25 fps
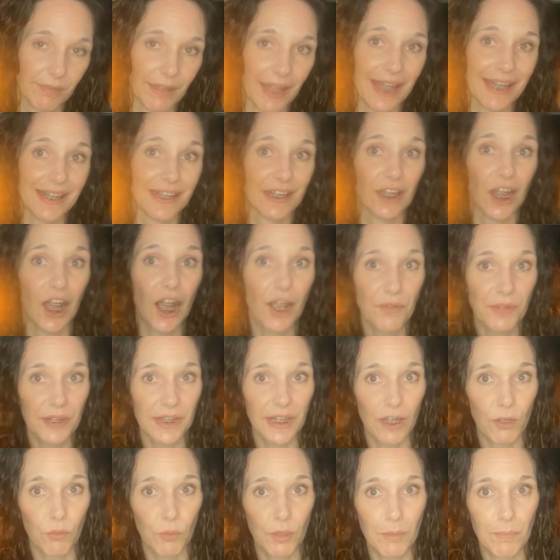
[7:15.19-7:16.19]
as an
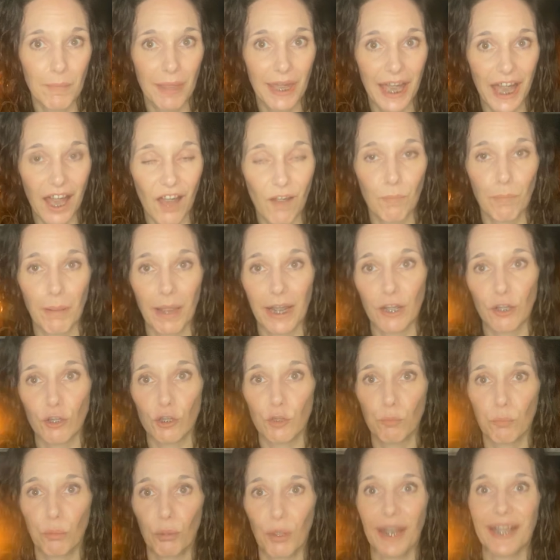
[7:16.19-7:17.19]
offset, we may have
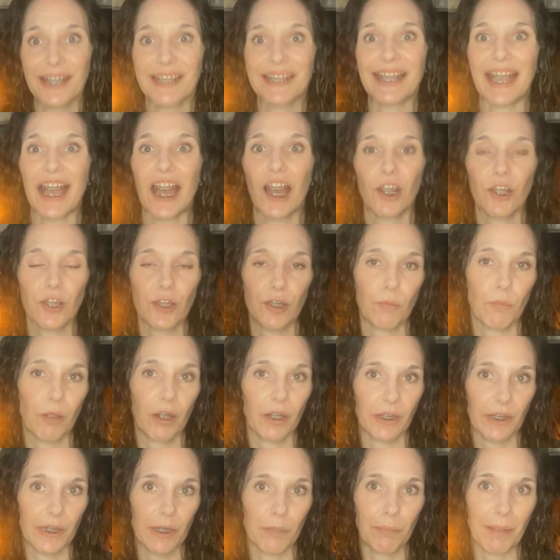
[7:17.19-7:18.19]
buyers priced out of the
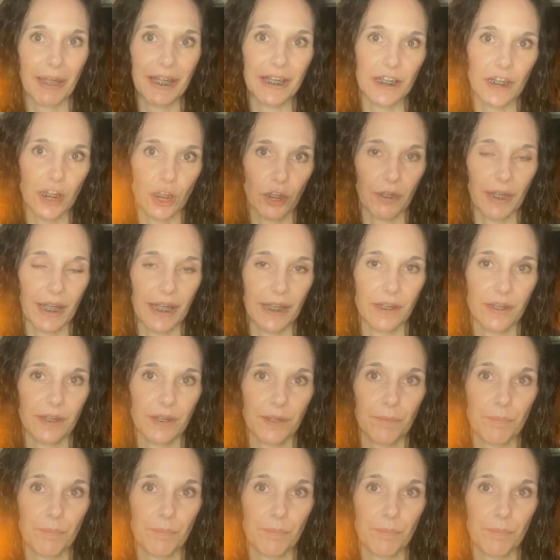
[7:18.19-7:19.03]
market by year end.